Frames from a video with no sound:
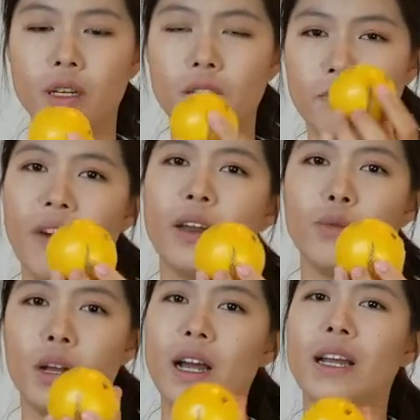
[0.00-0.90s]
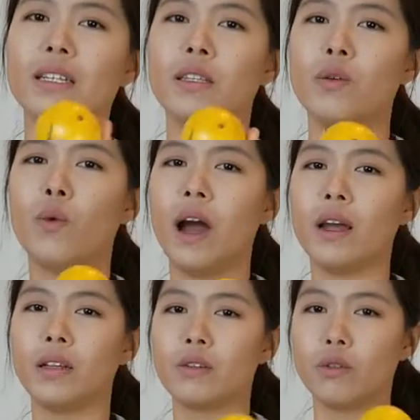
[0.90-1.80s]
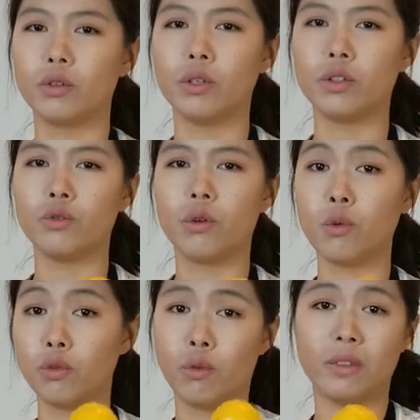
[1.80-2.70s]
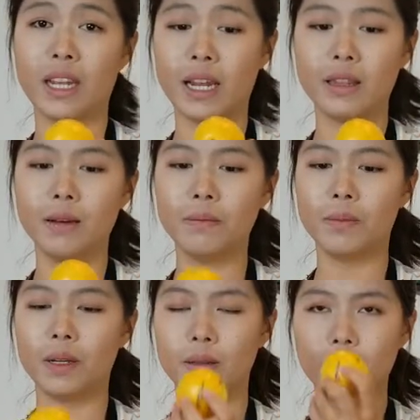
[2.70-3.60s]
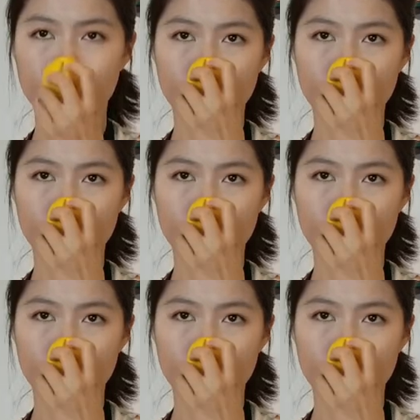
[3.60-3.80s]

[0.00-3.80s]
It's a fat one. I can see why grocery store don't take them, but